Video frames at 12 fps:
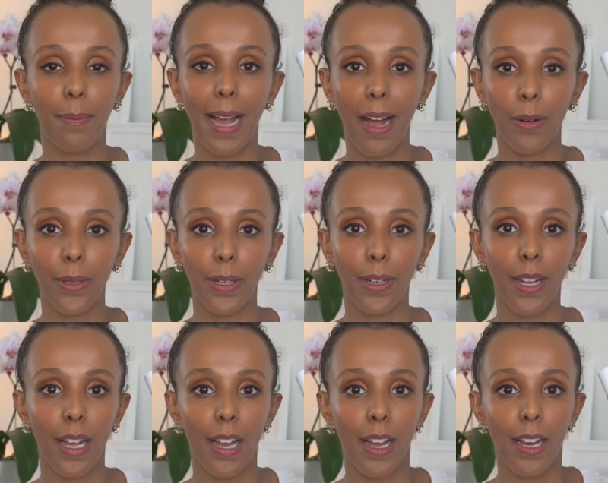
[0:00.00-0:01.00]
powder.
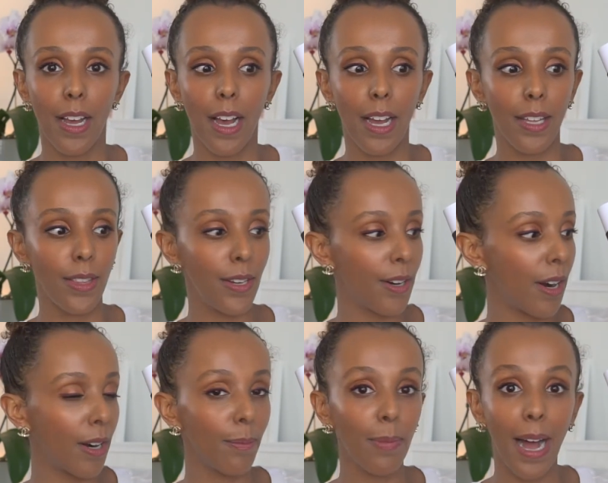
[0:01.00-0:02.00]
There
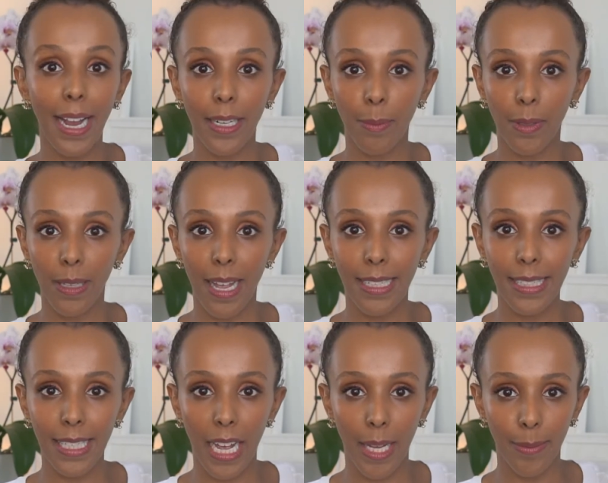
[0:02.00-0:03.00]
are pineapple
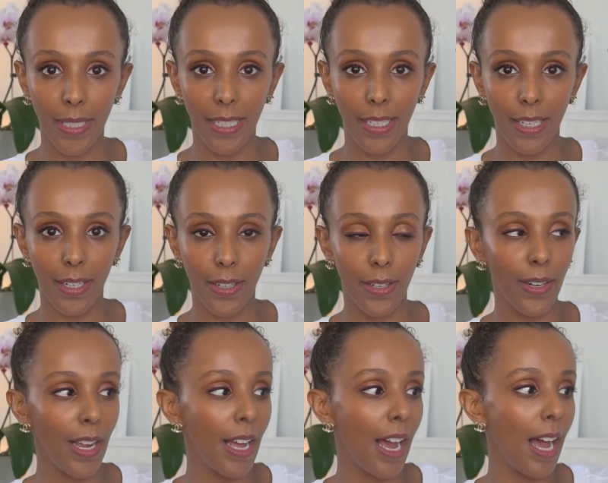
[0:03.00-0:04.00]
enzymes in here
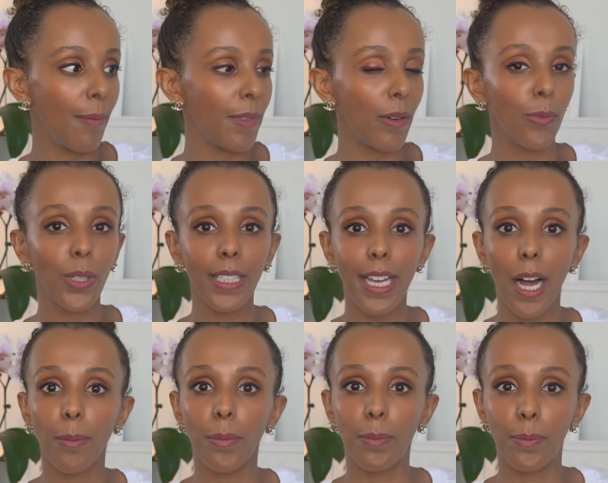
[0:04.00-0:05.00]
that really
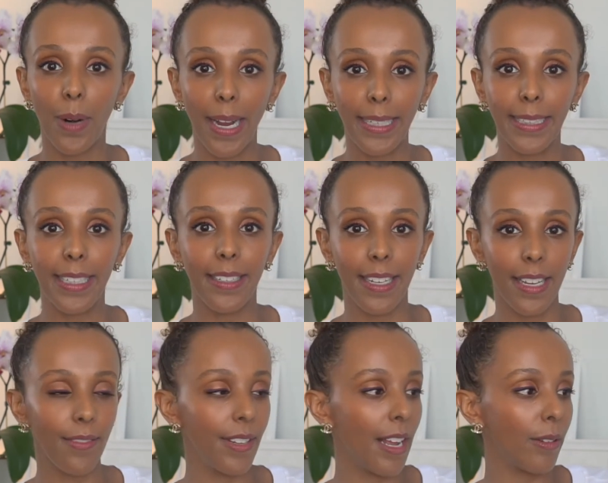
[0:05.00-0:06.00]
help brighten and
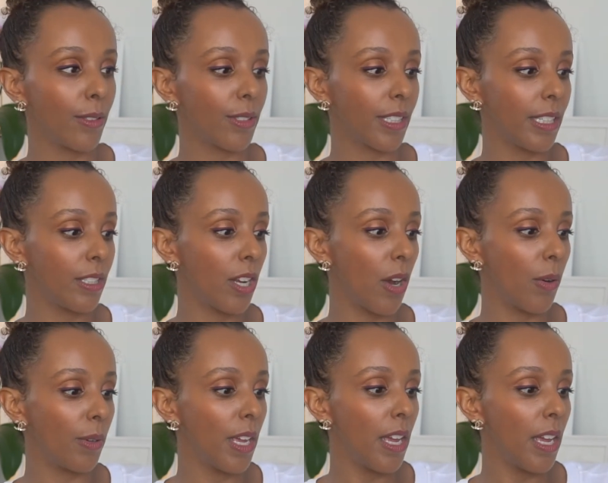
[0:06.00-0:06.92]
even out your skin tone.